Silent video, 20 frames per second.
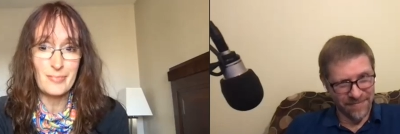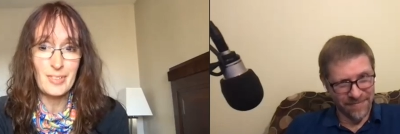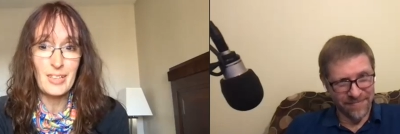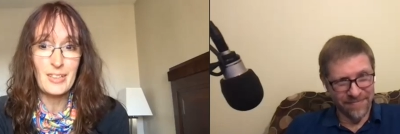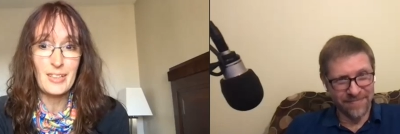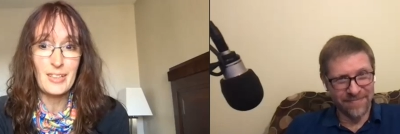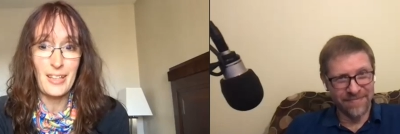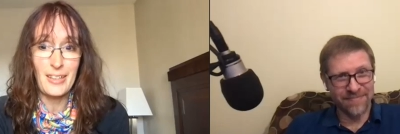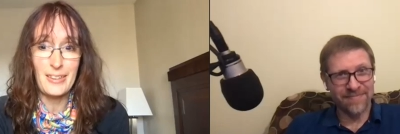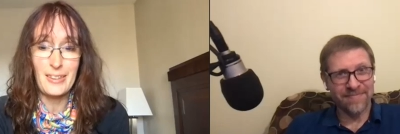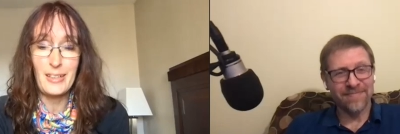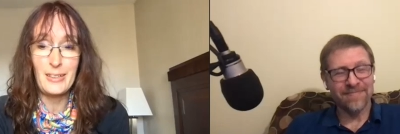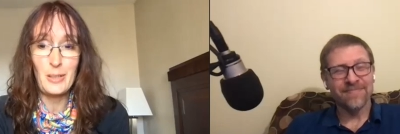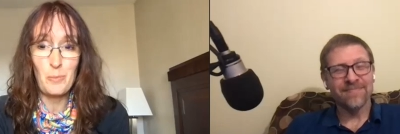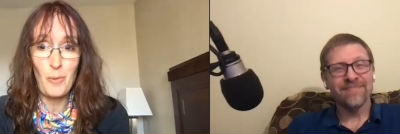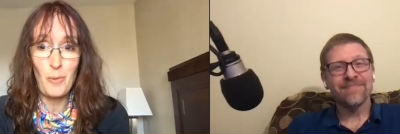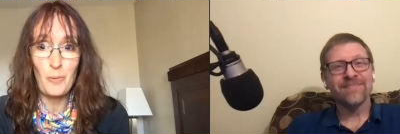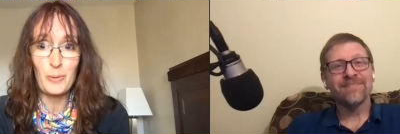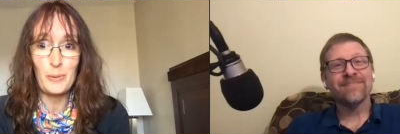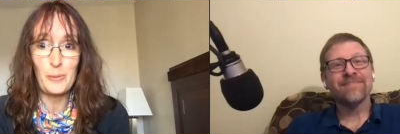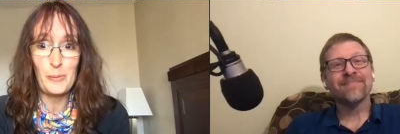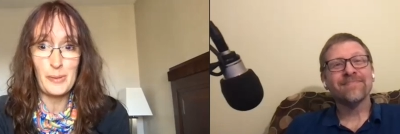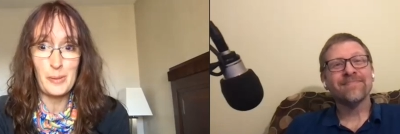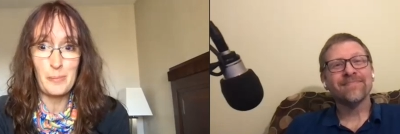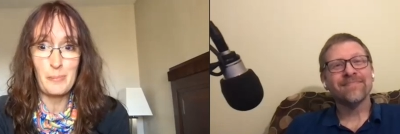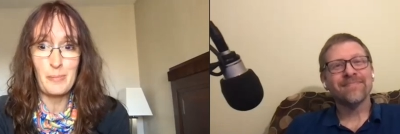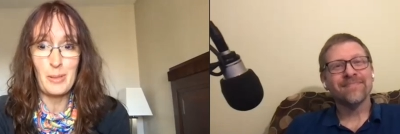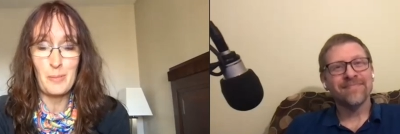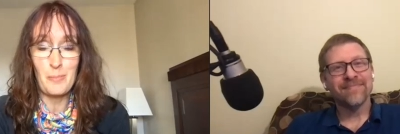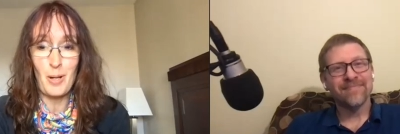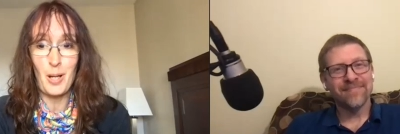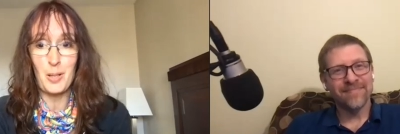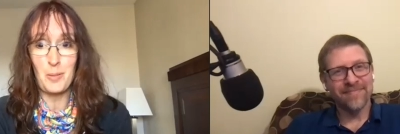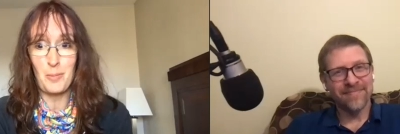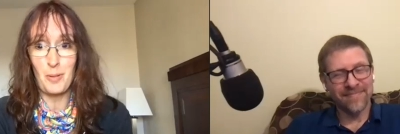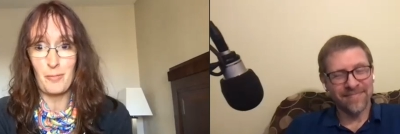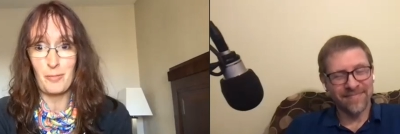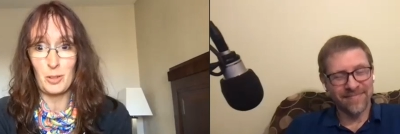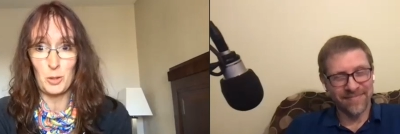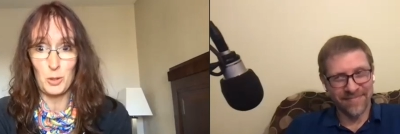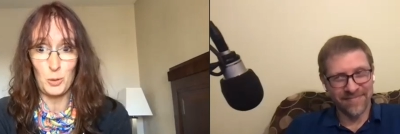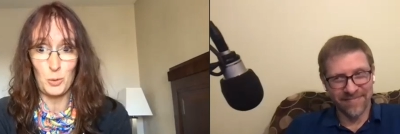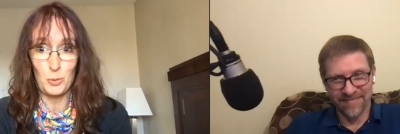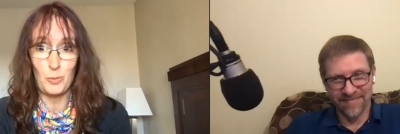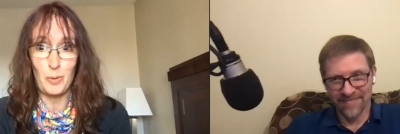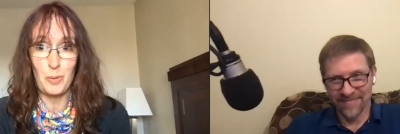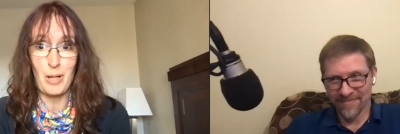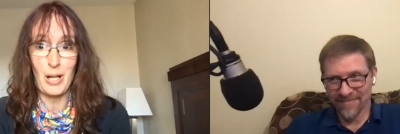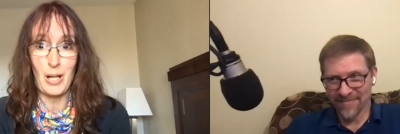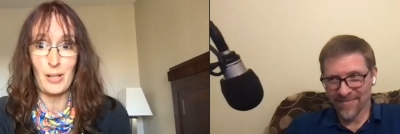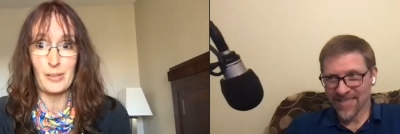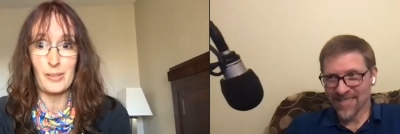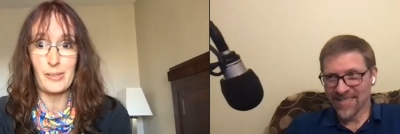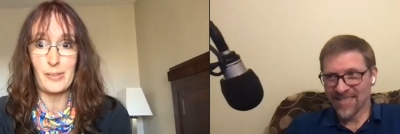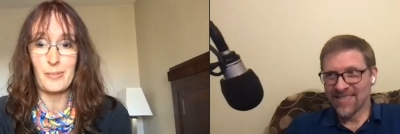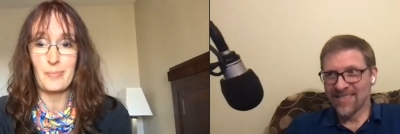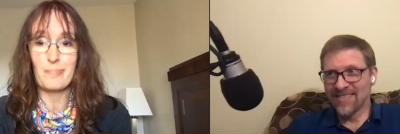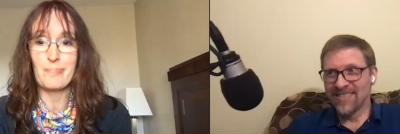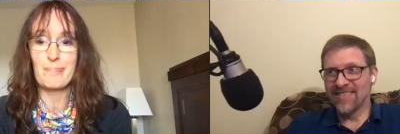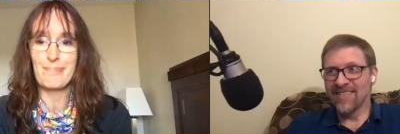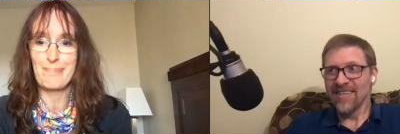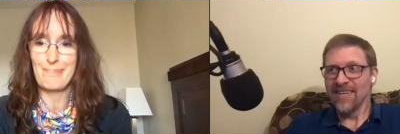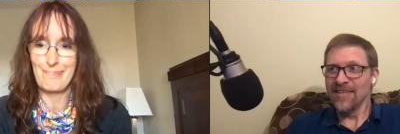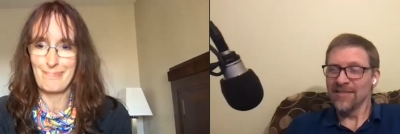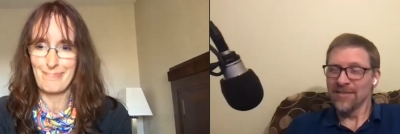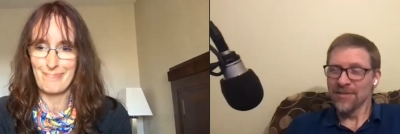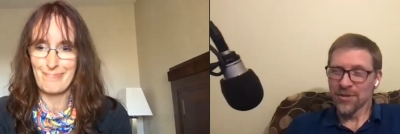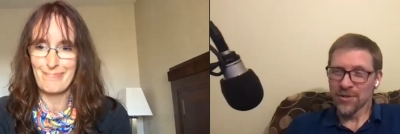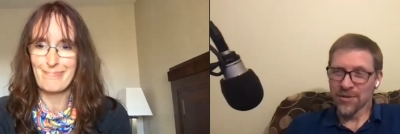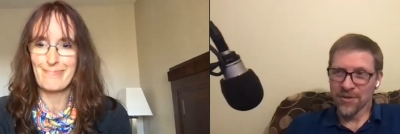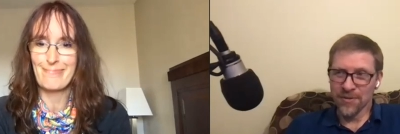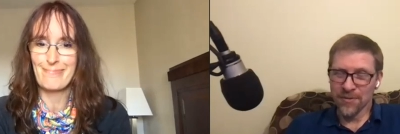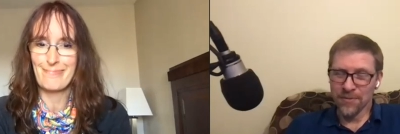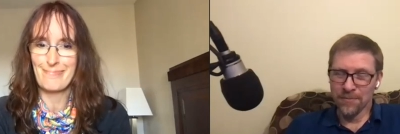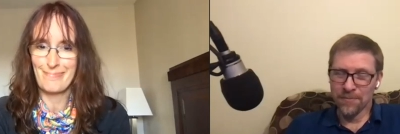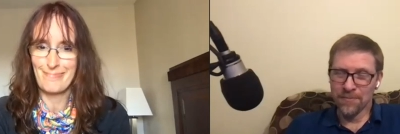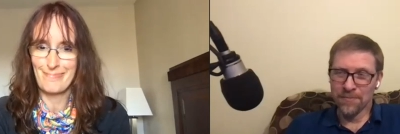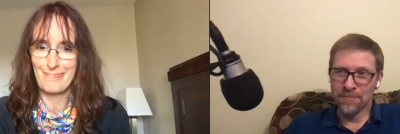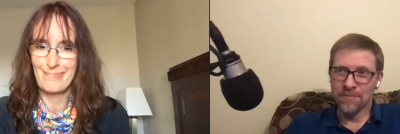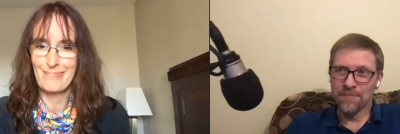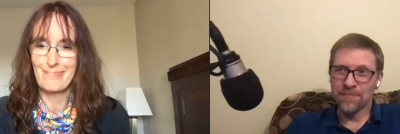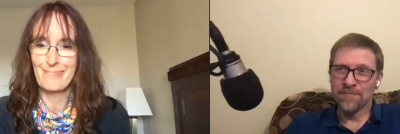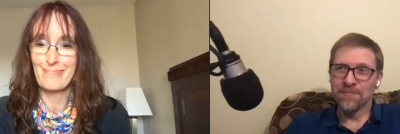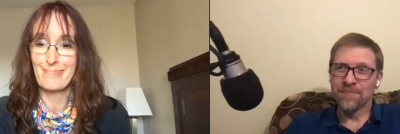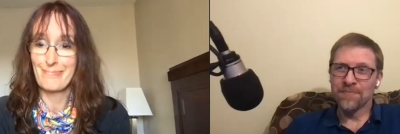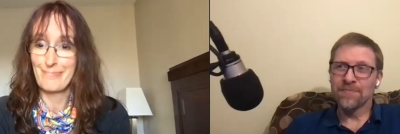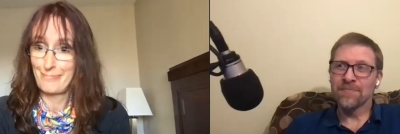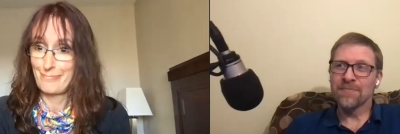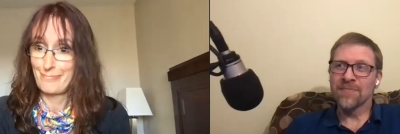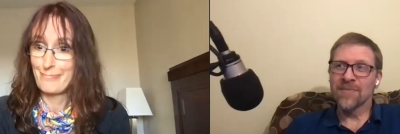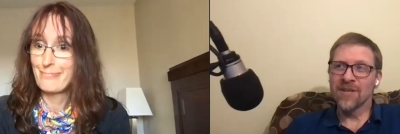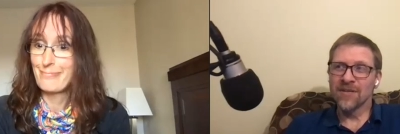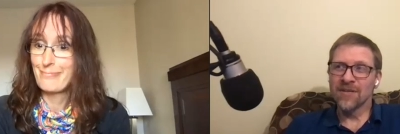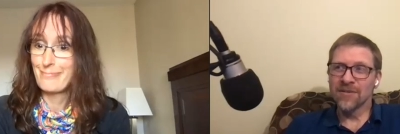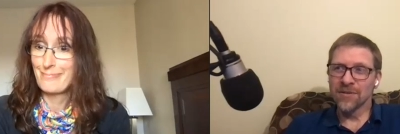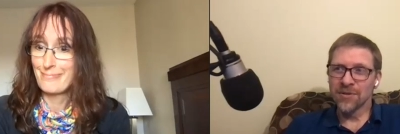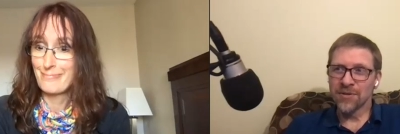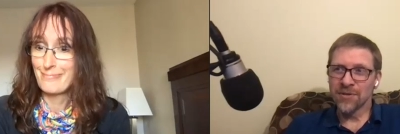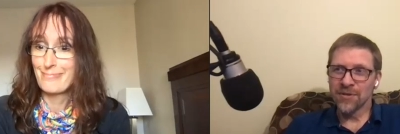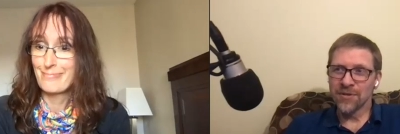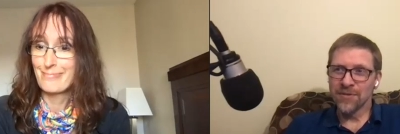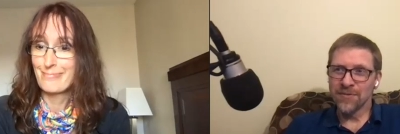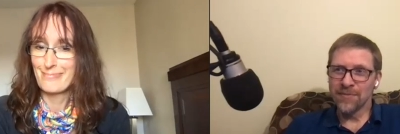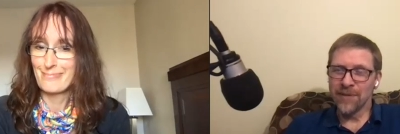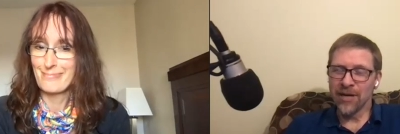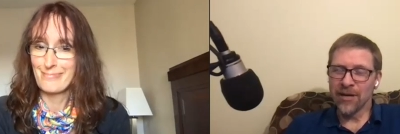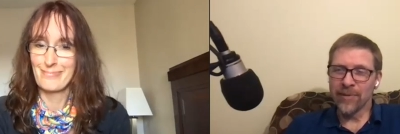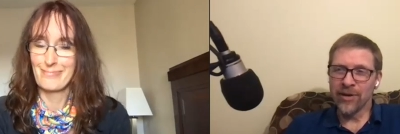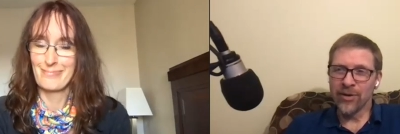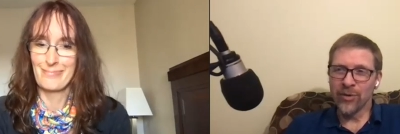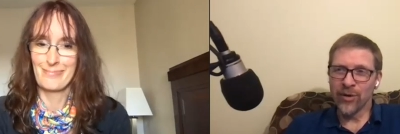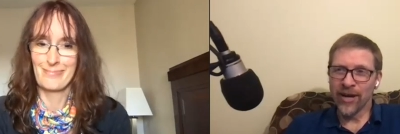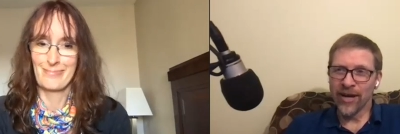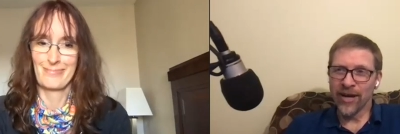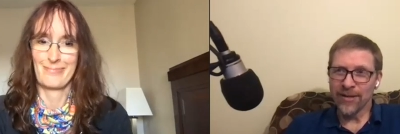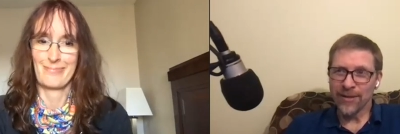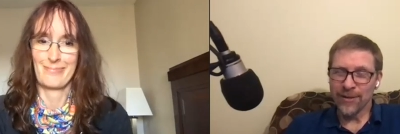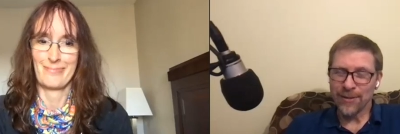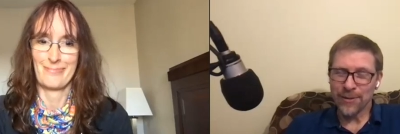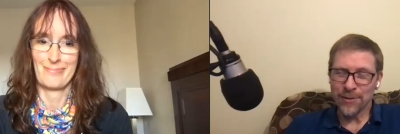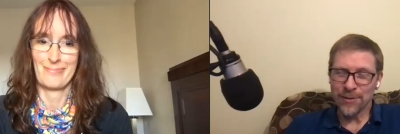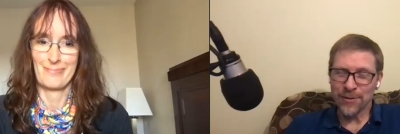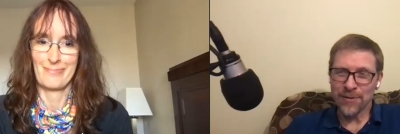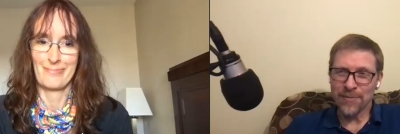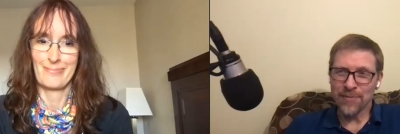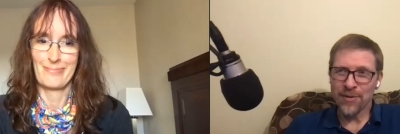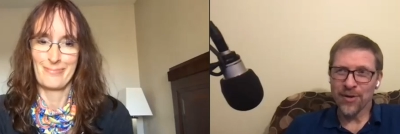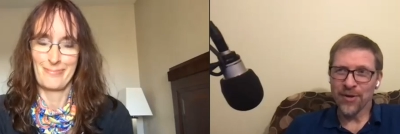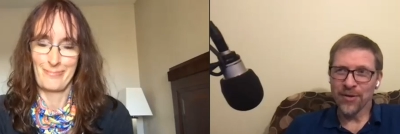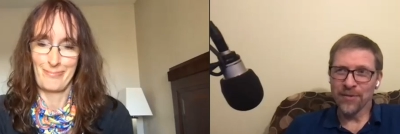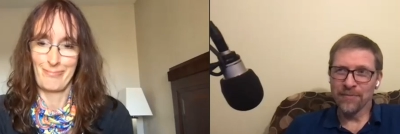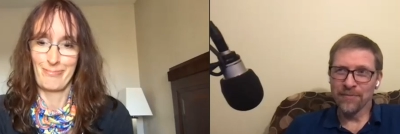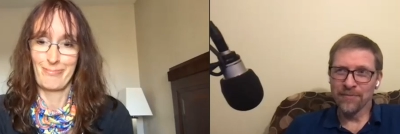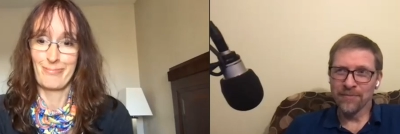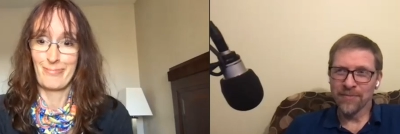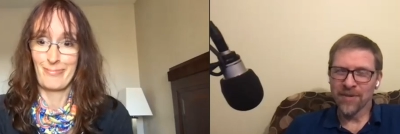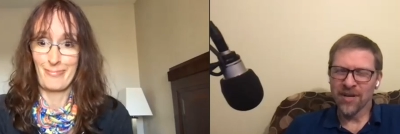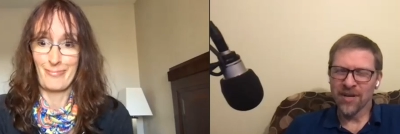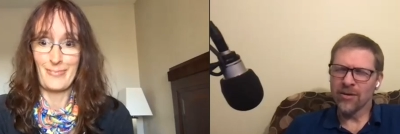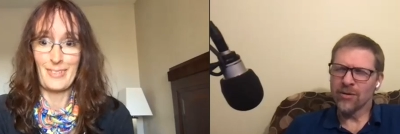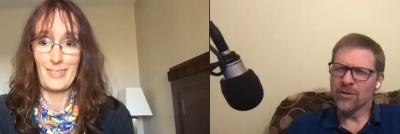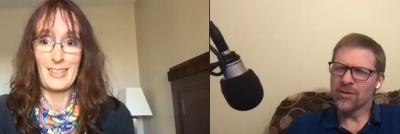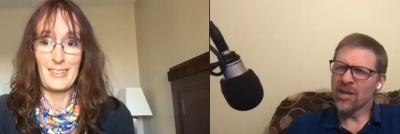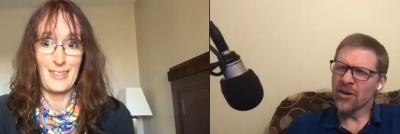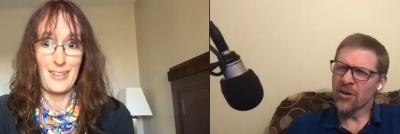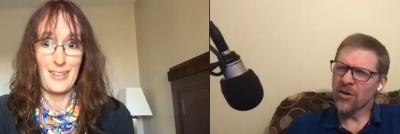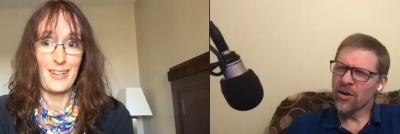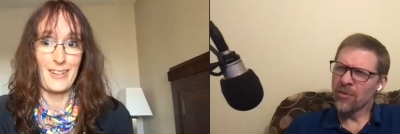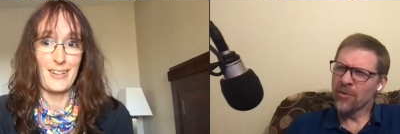Speaker 1: and then you won't lose them in the bottom of your jewelry box
Speaker 2: that's true that's true make them into a necklace or something Oh, yeah.